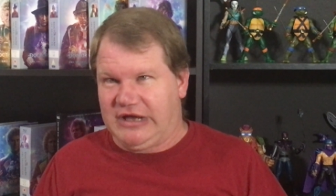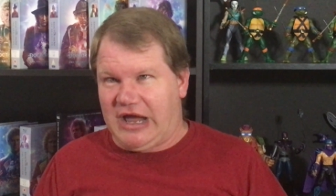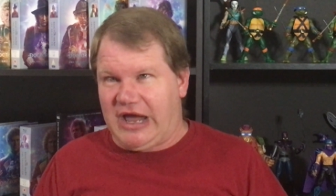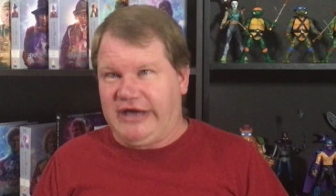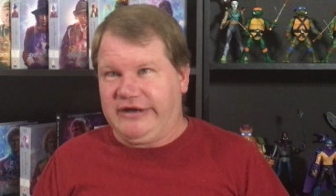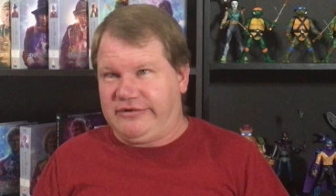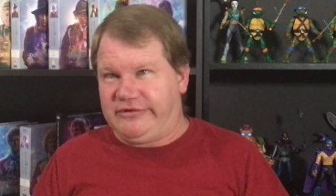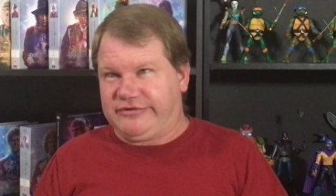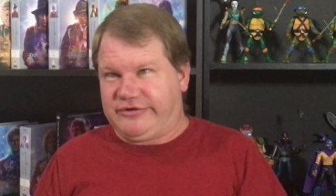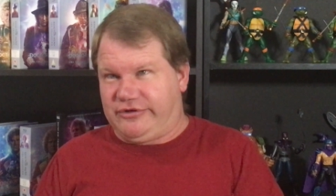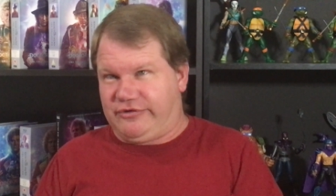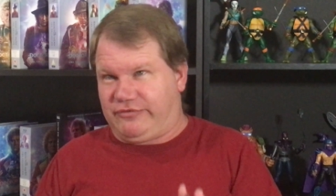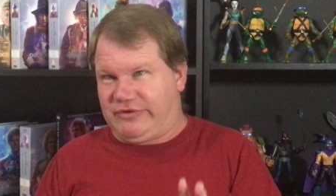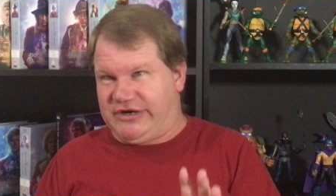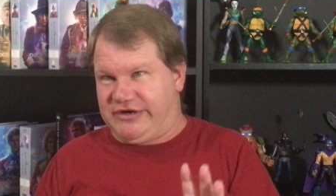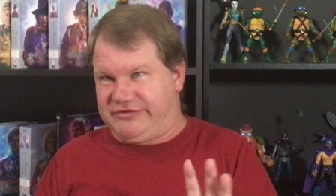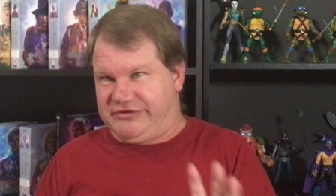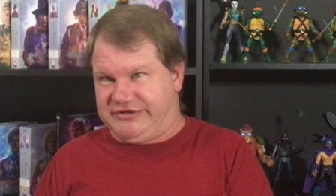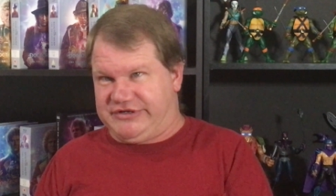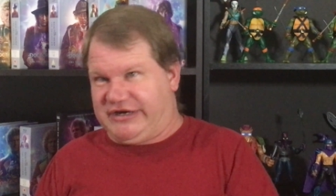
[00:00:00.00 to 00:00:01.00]
I don't know
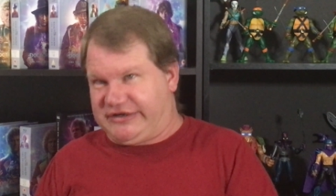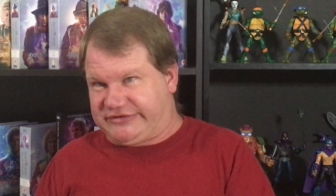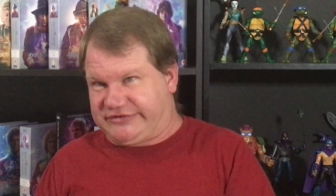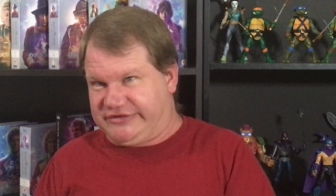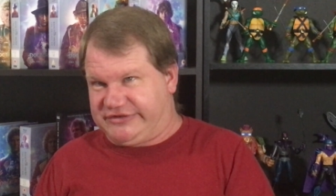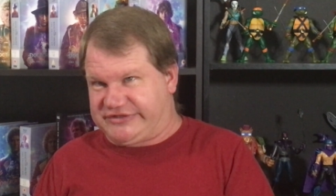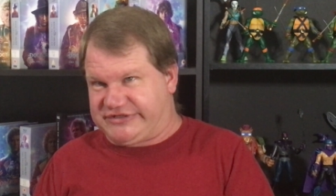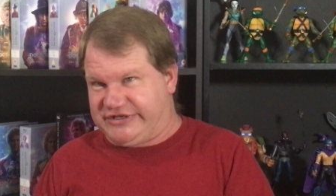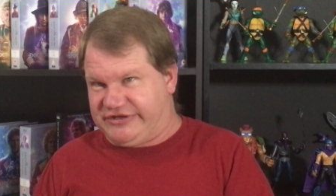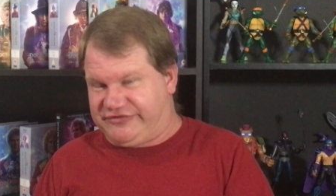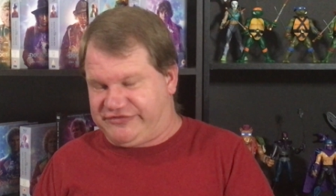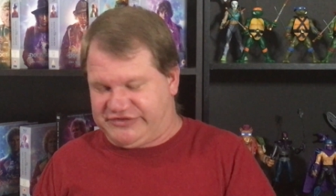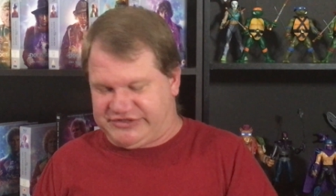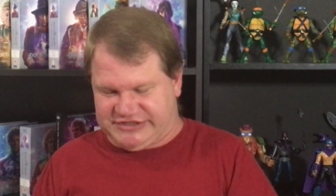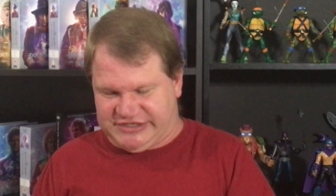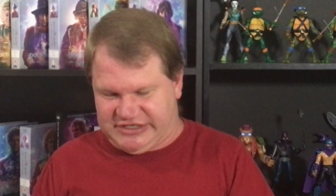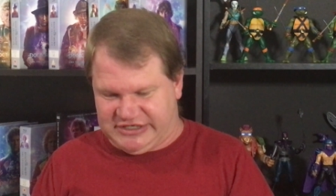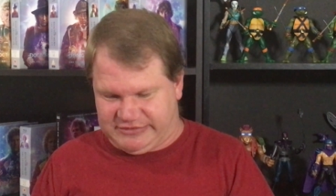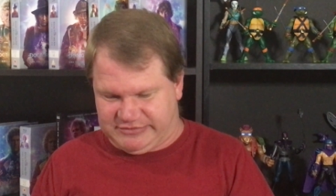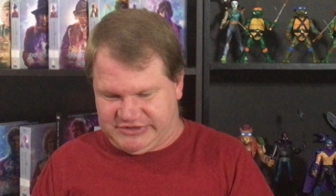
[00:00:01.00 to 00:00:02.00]
where the Doctor's
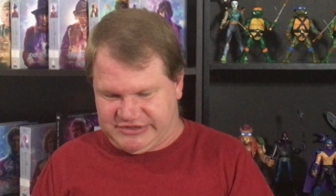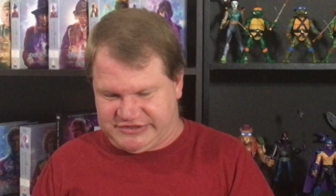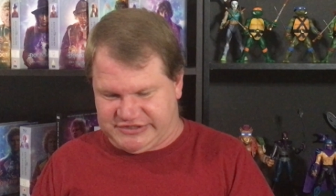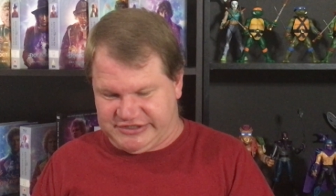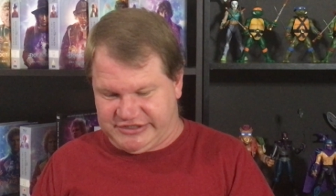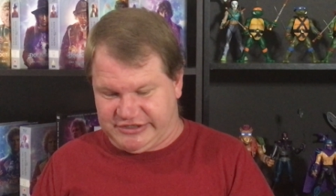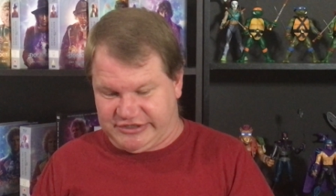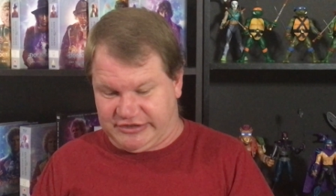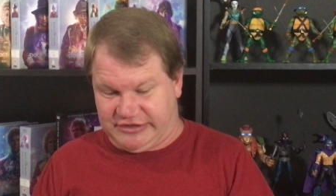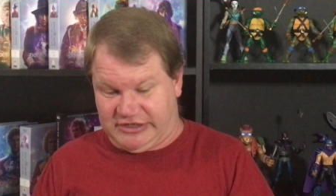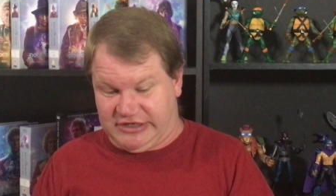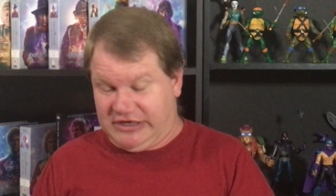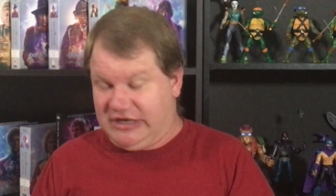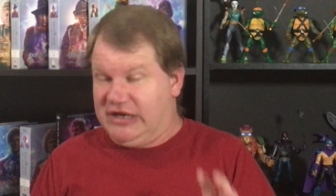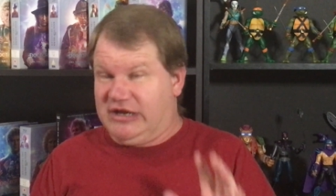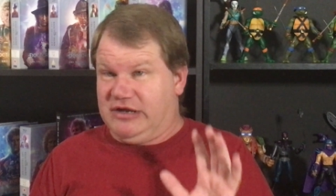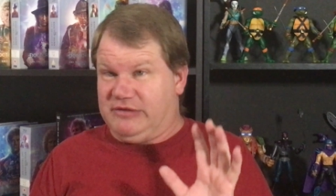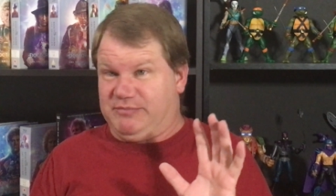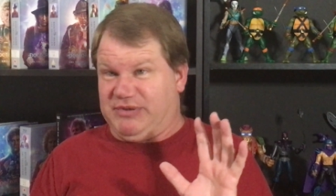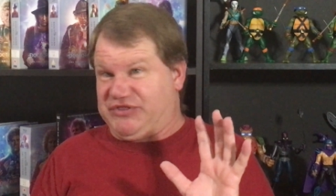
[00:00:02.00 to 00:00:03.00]
self-esteem is here,
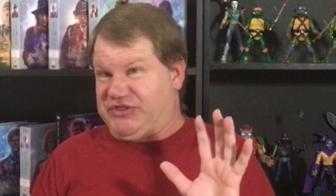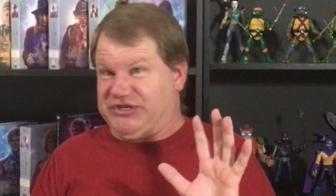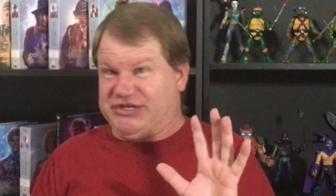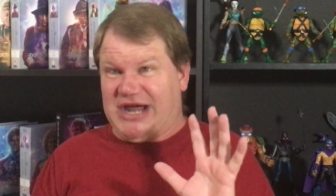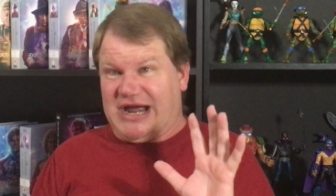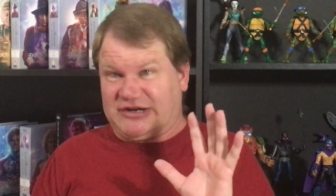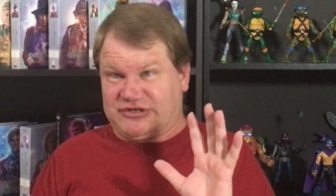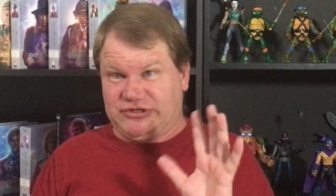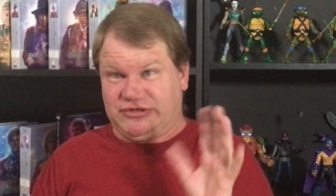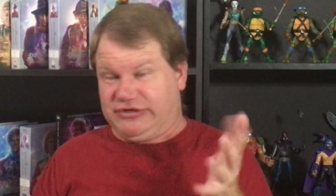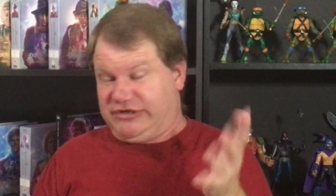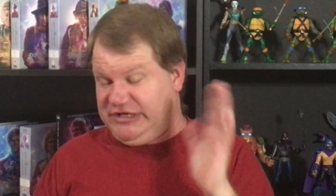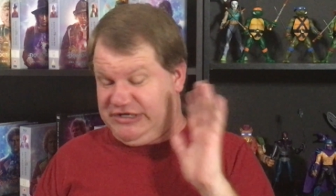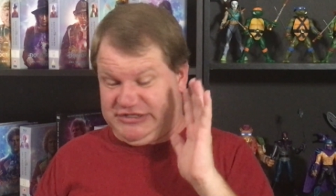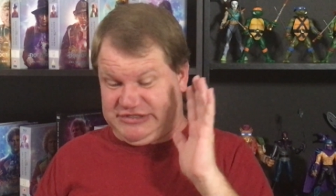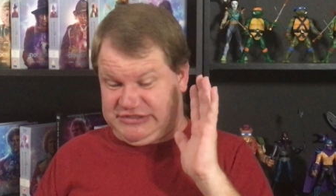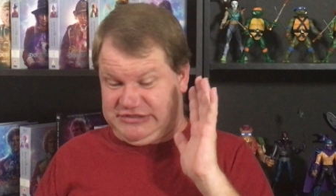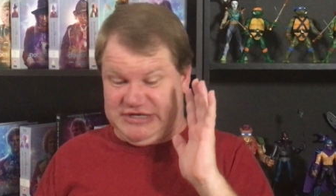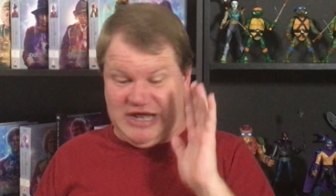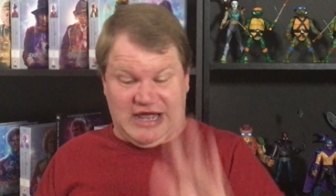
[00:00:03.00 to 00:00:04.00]
but the Doctor
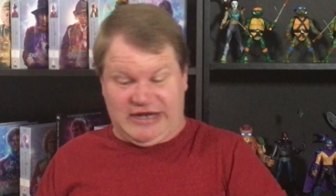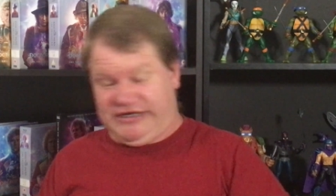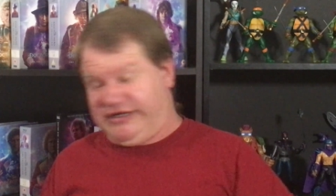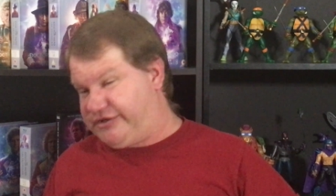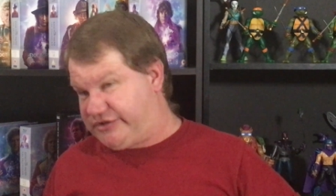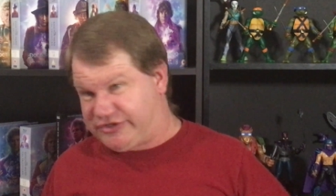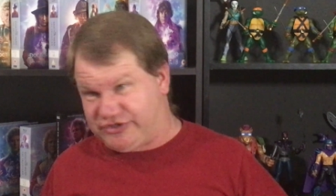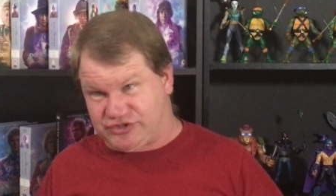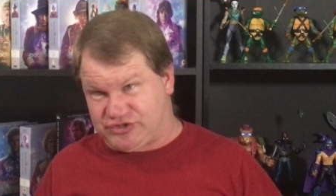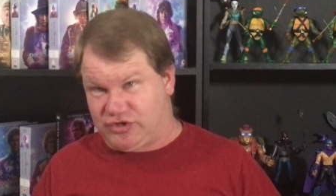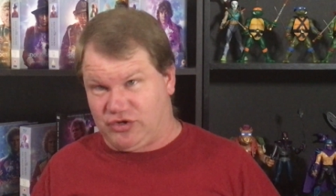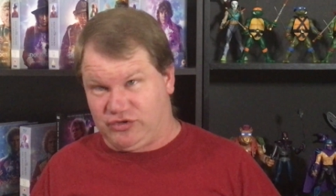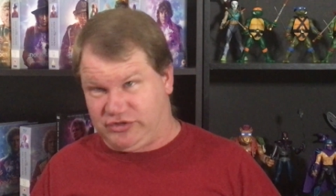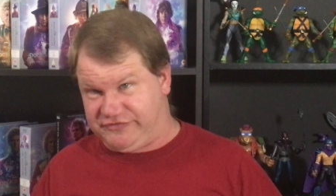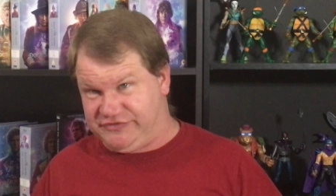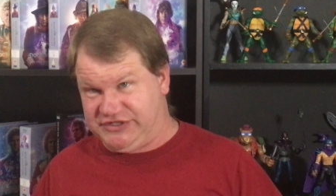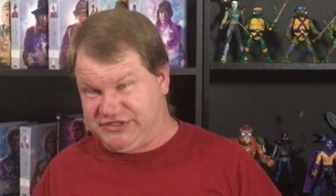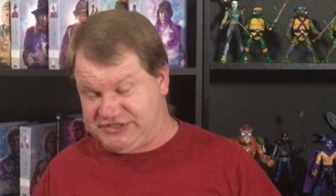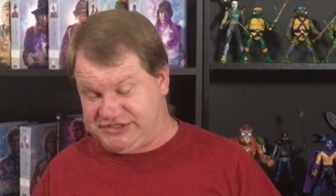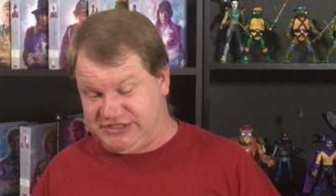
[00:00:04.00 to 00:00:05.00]
is not in control
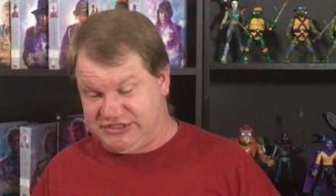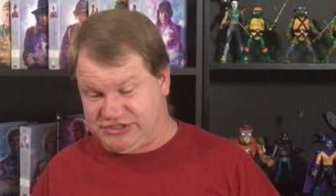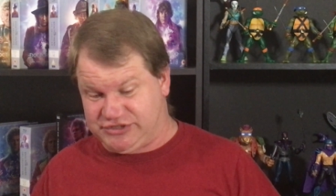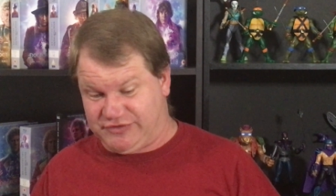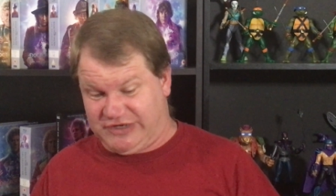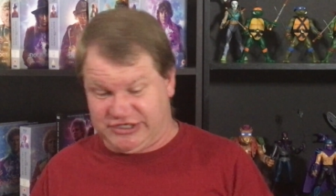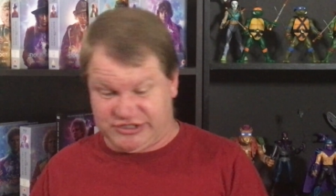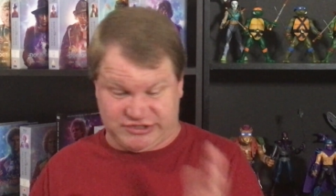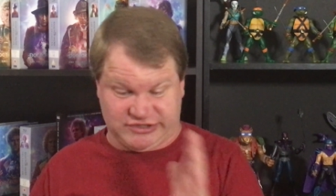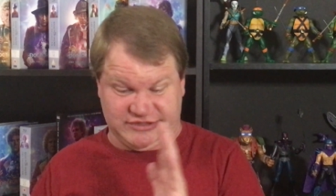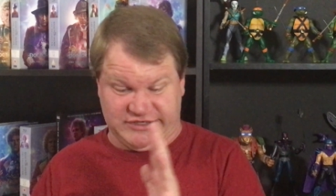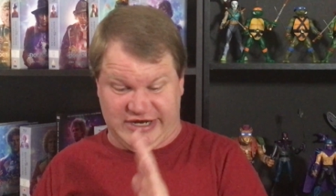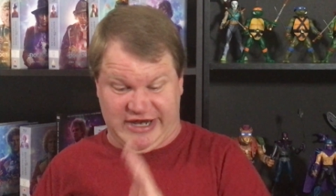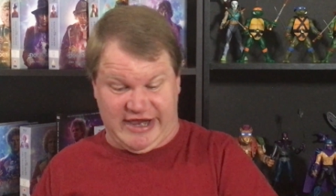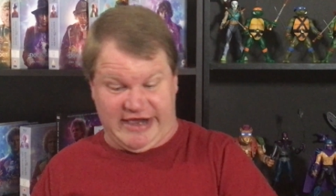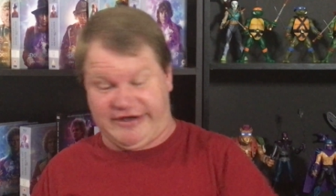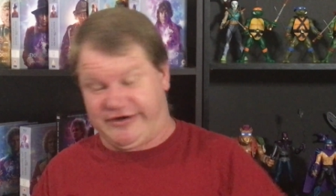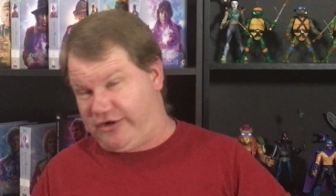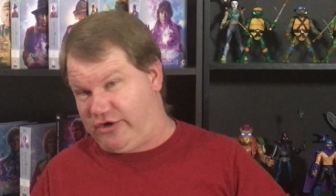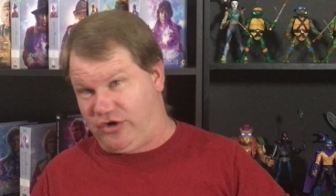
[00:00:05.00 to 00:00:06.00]
of this situation
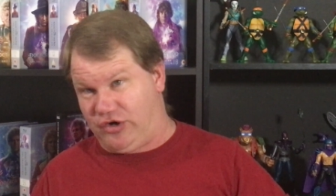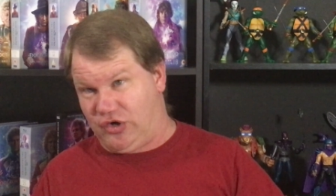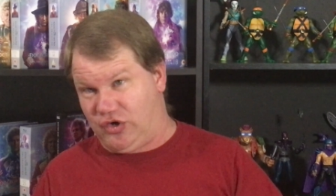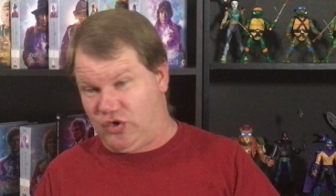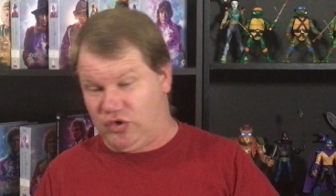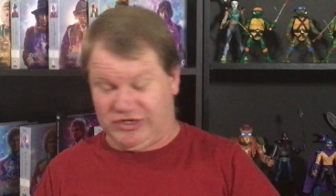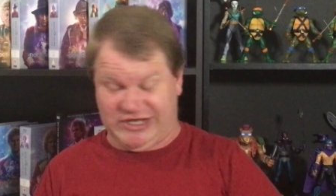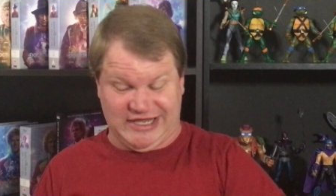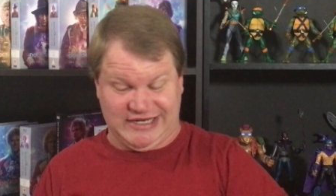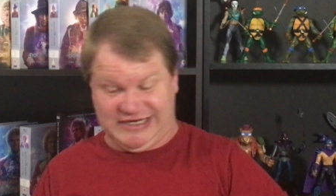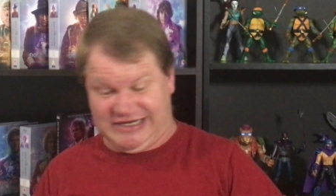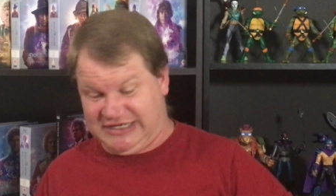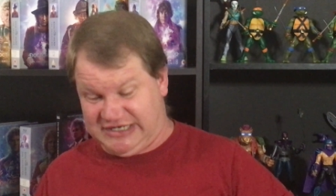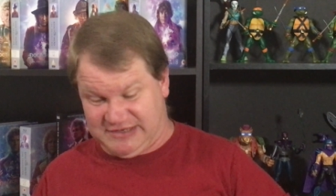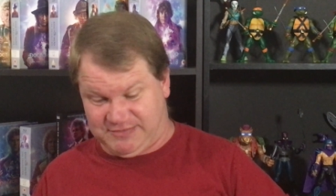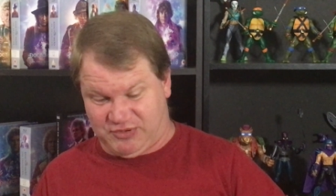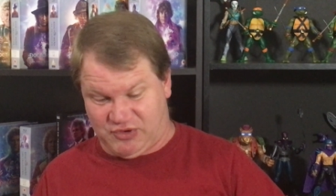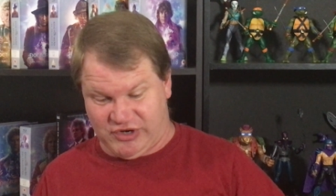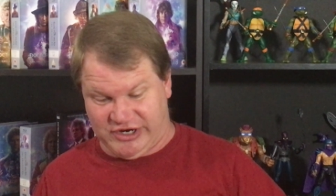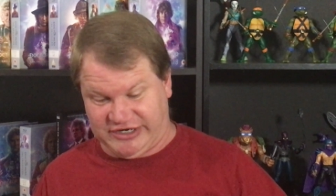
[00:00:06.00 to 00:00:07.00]
at all at
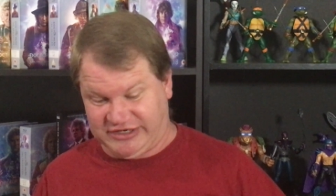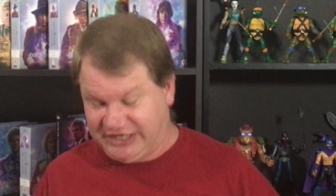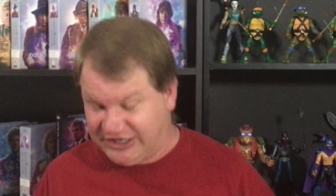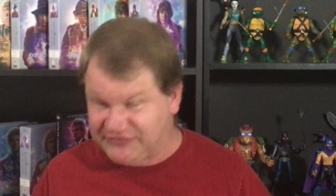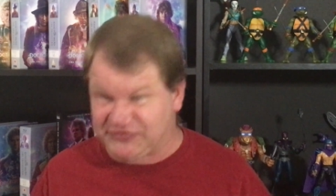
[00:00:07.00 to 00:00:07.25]
any point.